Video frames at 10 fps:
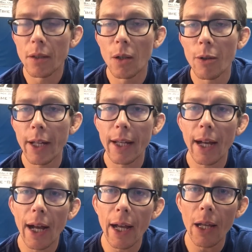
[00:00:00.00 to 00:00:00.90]
Okay,
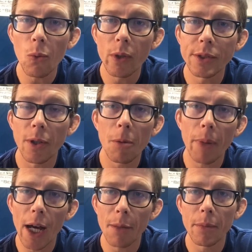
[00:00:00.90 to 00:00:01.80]
I was on
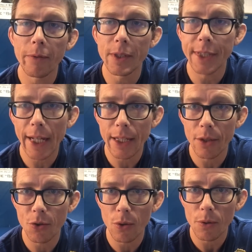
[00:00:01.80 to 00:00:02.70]
bottom of the side
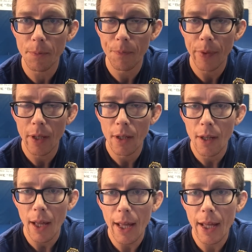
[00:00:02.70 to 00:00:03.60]
control
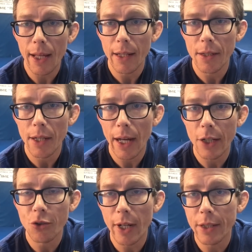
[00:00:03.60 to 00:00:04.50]
and I
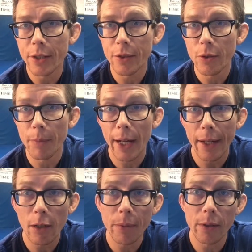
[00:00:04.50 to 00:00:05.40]
tried to do my
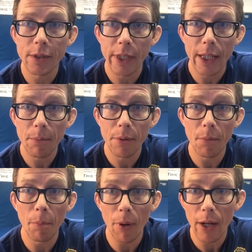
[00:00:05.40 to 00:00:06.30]
elbow escape,
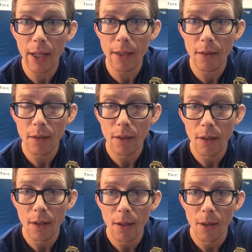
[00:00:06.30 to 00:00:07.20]
but
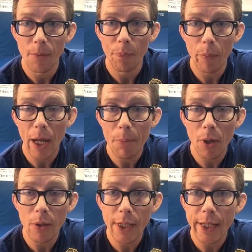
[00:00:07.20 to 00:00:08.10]
my
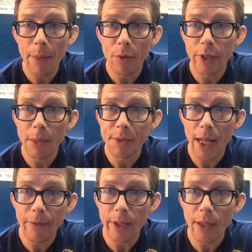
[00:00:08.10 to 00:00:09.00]
opponent kept their hips
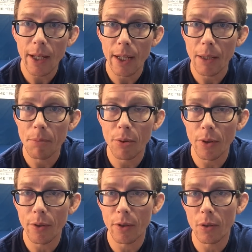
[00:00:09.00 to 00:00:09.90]
heavy and
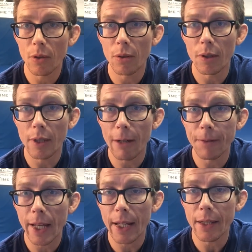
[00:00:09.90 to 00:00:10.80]
put their
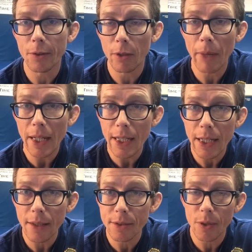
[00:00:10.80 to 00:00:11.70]
left hand on my
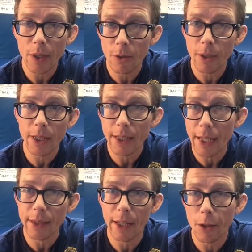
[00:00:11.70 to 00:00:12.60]
knee, so I couldn't
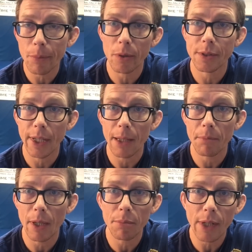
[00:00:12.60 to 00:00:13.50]
get the elbow
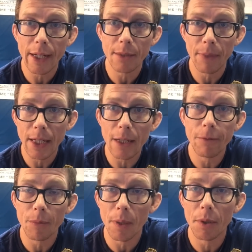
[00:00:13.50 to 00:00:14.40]
escape. They blocked my knee
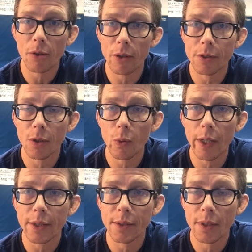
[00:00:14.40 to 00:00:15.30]
from coming across their
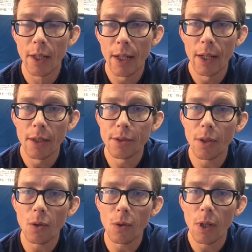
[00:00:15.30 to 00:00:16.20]
waist.
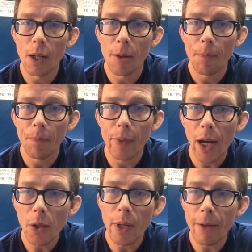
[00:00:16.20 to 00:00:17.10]
So
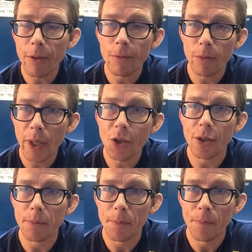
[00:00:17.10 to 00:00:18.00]
now you have
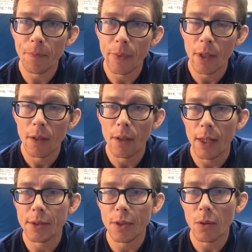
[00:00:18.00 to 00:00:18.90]
information.
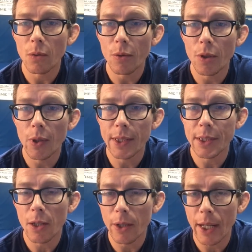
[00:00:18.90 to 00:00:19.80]
And so you can
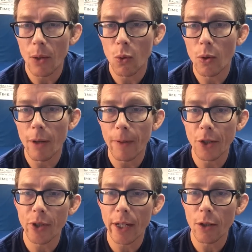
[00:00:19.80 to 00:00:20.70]
say, okay, well, if I
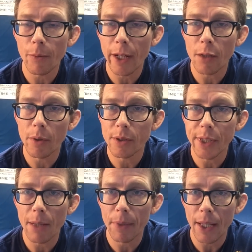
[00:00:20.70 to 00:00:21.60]
try to do my elbow
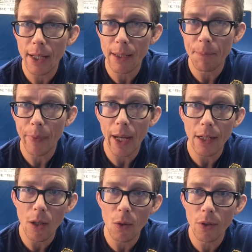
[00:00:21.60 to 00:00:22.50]
escape again, I
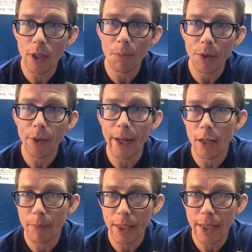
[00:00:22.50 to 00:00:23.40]
know they're gonna put their
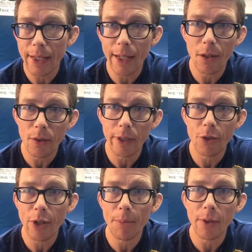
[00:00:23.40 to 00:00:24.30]
hand on my knee and I know they're gonna
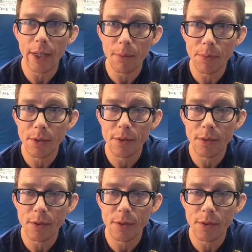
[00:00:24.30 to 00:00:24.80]
drop their hips.